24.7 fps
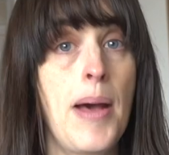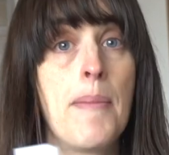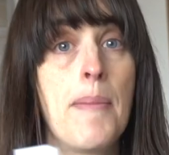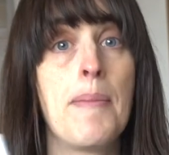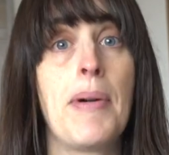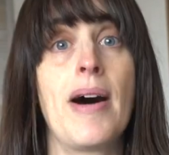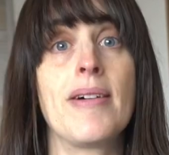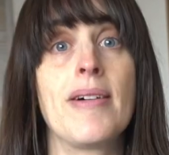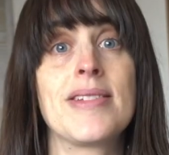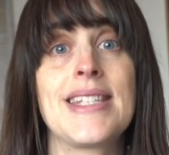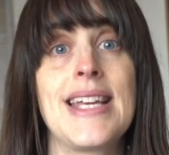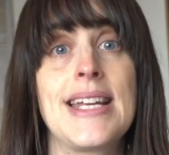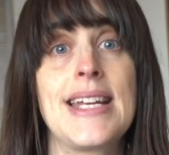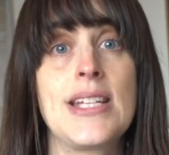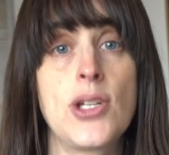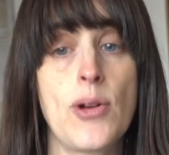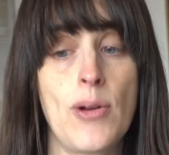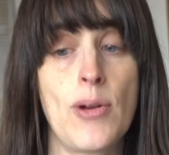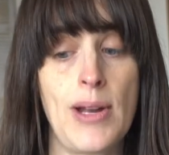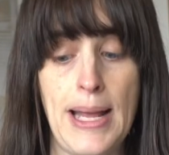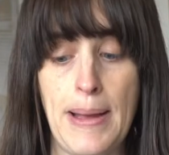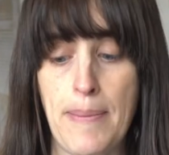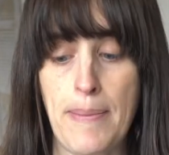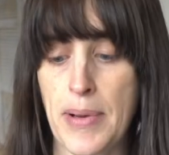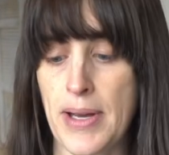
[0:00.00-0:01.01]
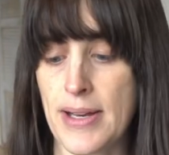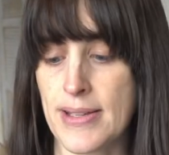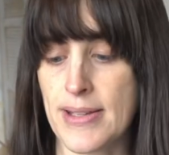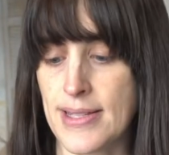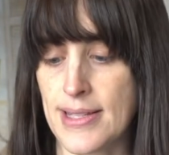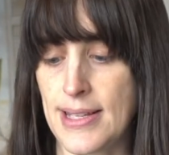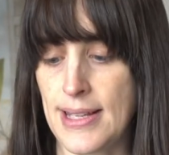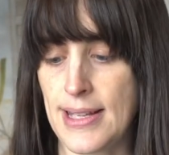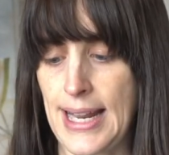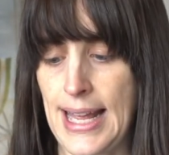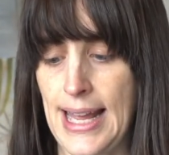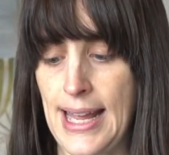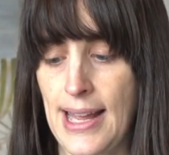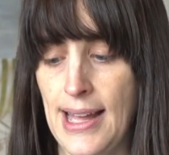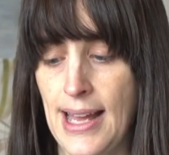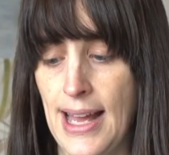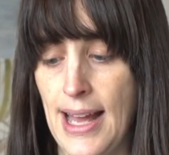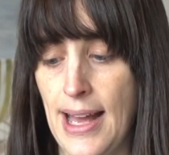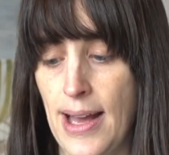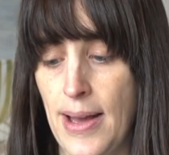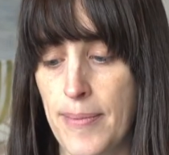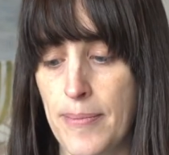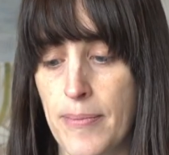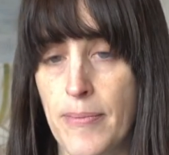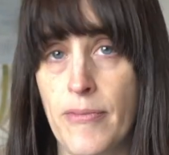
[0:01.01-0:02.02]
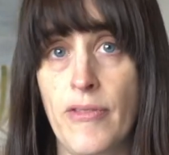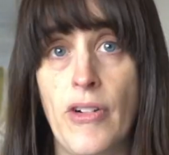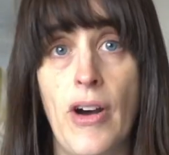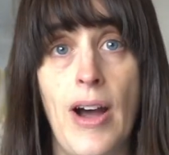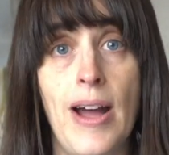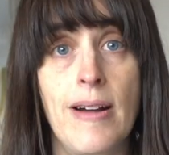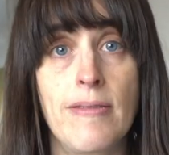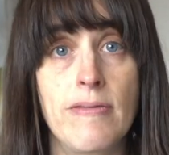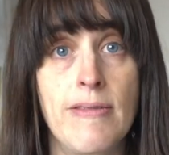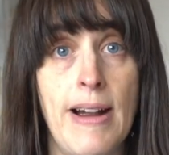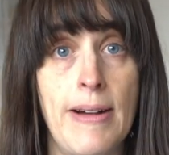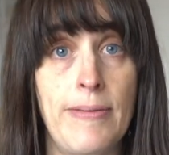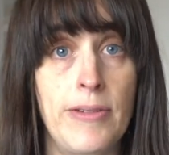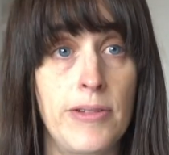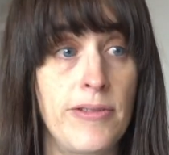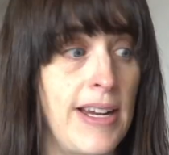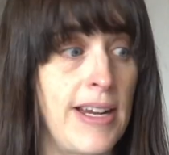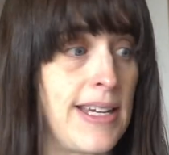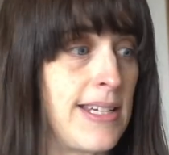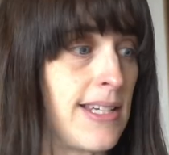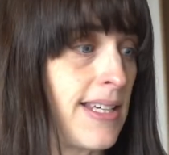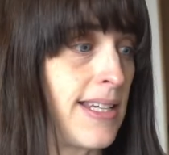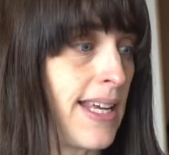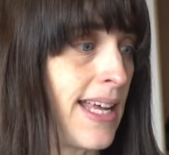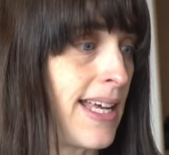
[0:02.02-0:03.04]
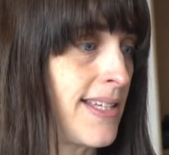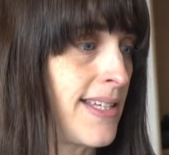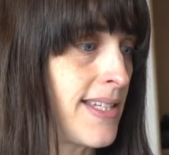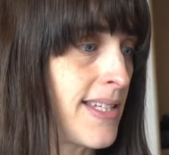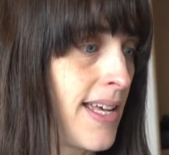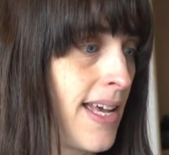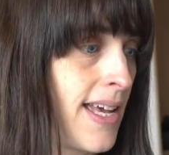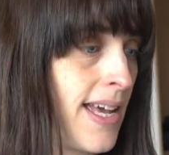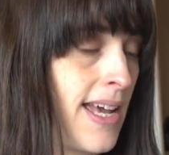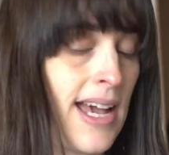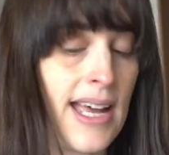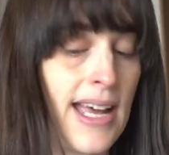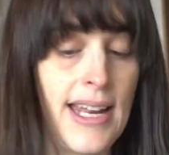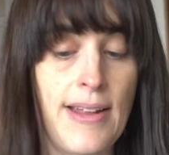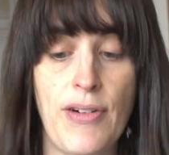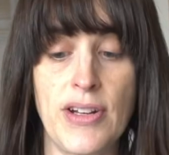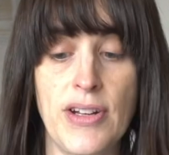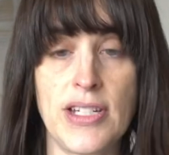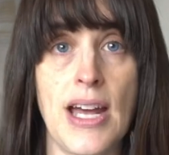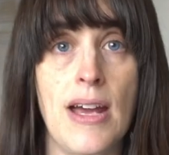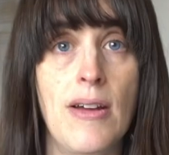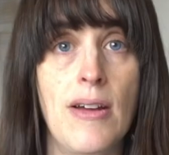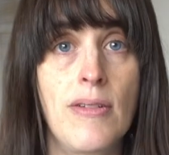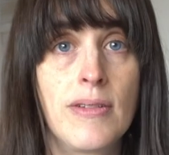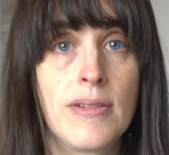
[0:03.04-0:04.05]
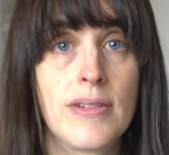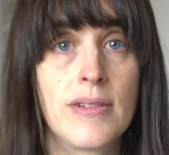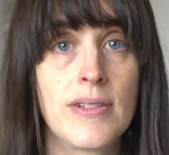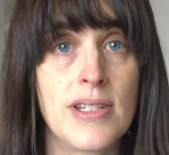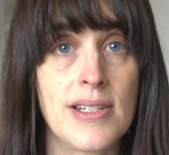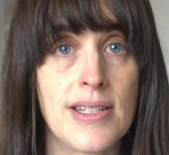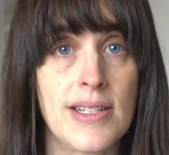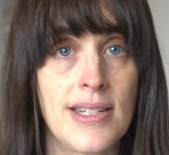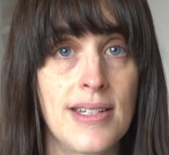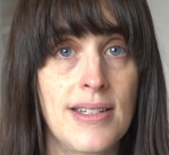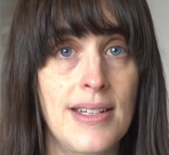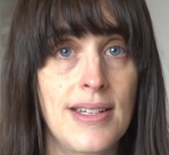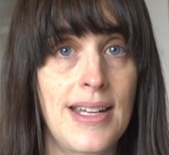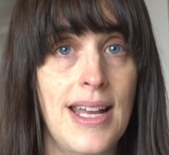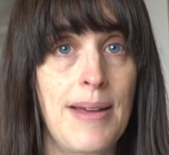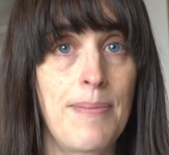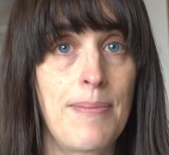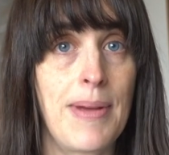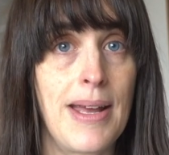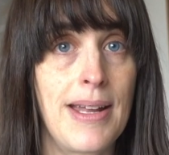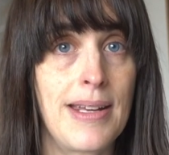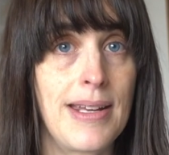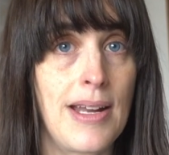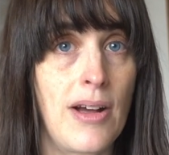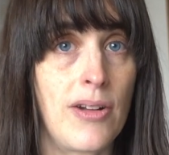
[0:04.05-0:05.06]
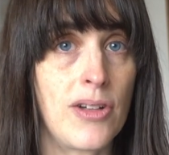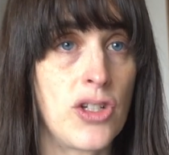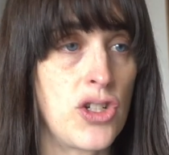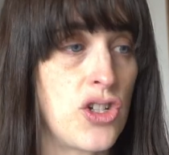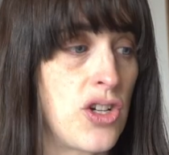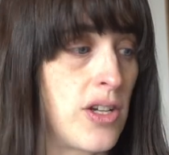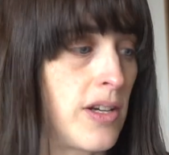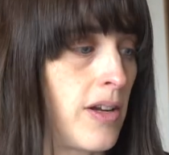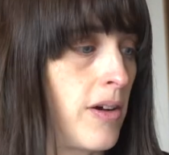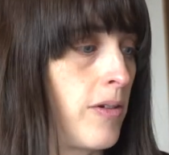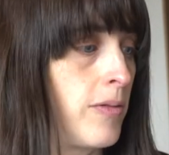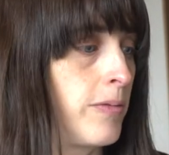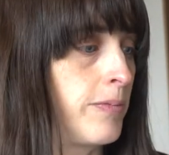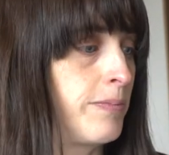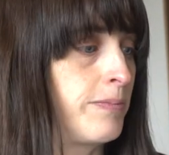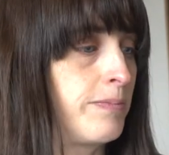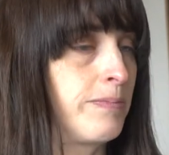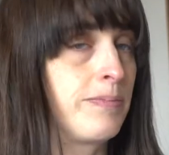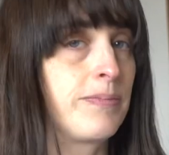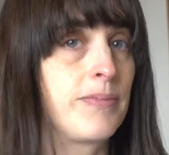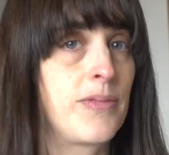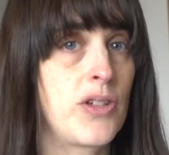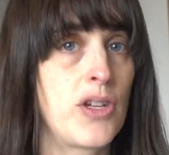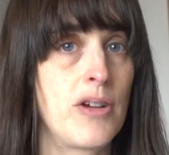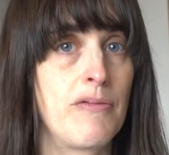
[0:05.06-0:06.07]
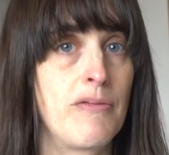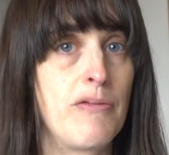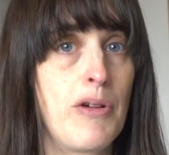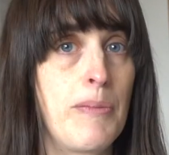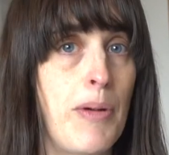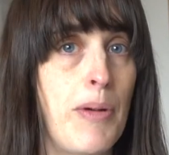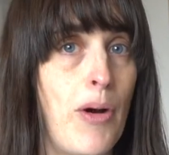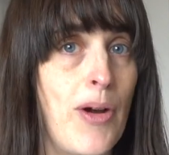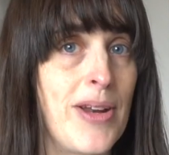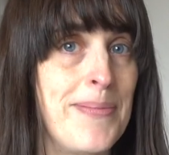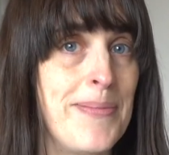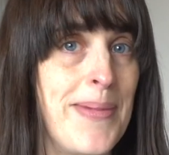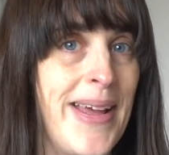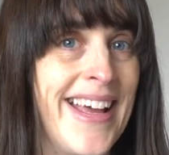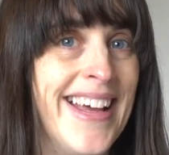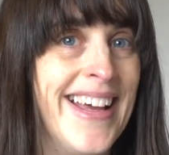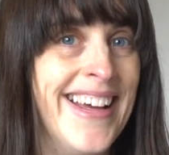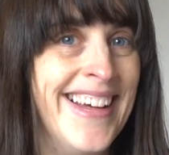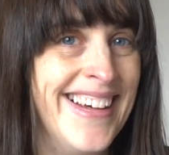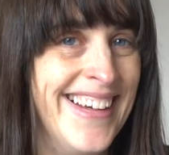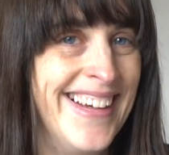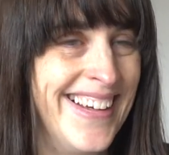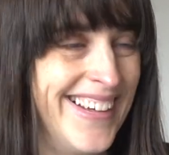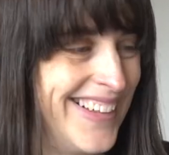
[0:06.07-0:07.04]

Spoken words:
But I'll send you a link personally via Ravelry, Denise, and if I don't, just give me a nudge and I'll to remind me.